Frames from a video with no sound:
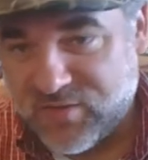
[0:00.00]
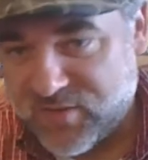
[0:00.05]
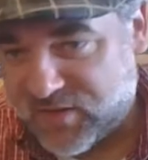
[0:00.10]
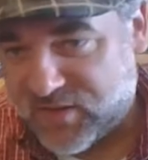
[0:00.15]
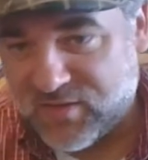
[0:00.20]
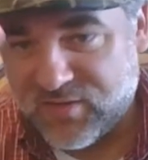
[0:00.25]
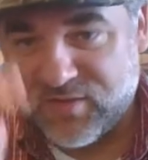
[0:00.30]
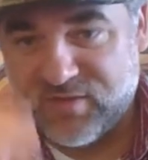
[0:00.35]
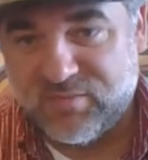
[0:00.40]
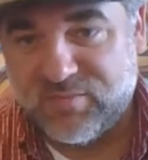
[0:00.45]
I
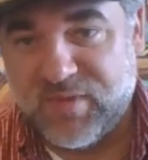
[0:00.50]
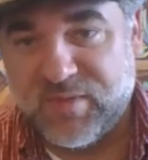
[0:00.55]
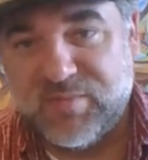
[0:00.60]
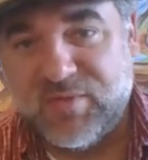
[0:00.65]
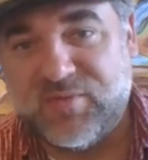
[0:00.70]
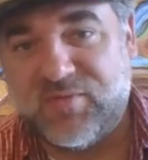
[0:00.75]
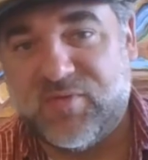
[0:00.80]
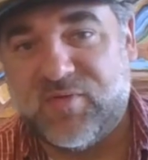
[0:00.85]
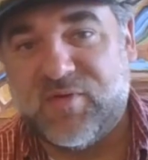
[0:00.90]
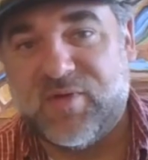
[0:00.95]
could maybe
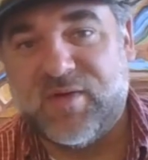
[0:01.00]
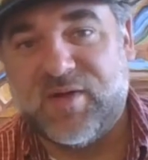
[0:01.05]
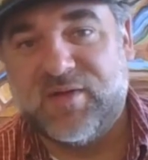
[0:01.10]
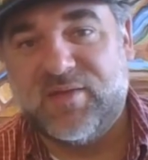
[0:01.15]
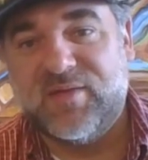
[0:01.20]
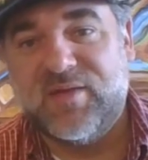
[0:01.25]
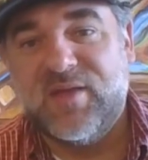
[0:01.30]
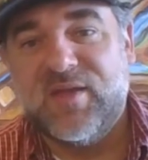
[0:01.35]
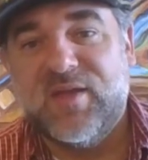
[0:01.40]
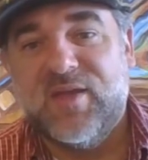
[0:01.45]
4
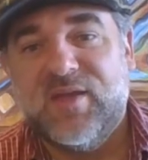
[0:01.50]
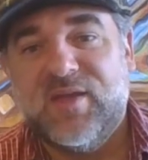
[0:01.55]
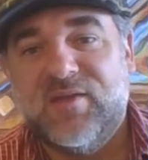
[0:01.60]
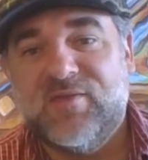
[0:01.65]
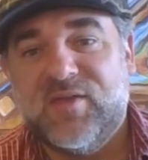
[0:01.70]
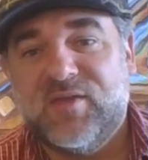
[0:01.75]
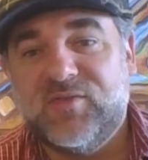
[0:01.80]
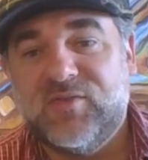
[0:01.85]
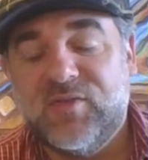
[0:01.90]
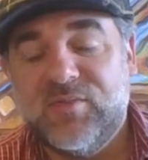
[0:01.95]

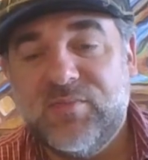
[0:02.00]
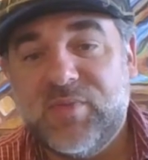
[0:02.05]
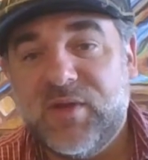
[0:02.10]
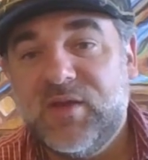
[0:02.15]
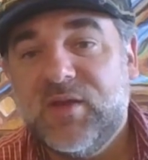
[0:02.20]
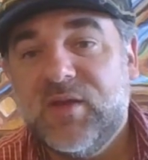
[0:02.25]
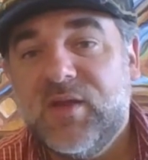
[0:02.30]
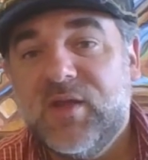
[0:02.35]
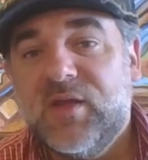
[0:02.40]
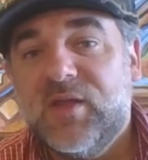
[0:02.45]
eventually. But
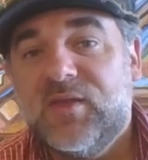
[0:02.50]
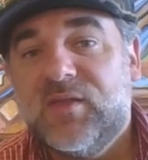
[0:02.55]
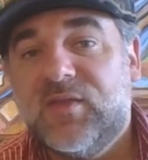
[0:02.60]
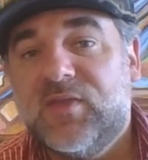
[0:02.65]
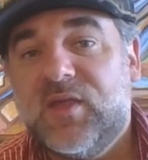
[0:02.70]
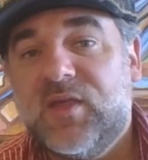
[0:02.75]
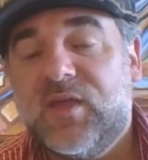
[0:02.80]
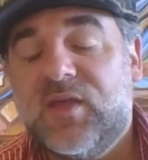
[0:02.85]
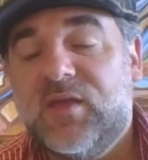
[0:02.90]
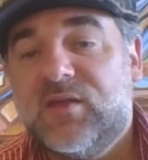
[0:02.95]
the
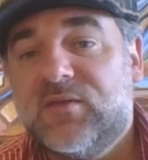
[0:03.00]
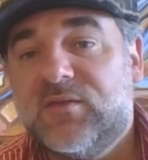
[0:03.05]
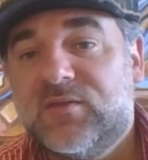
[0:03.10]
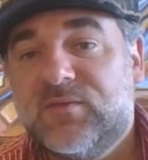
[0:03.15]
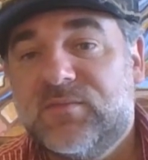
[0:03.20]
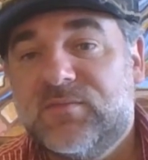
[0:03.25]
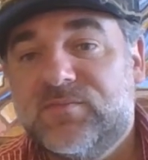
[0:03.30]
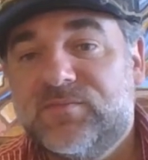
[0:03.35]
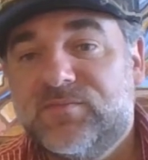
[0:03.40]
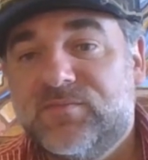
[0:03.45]
thing
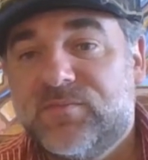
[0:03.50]
is,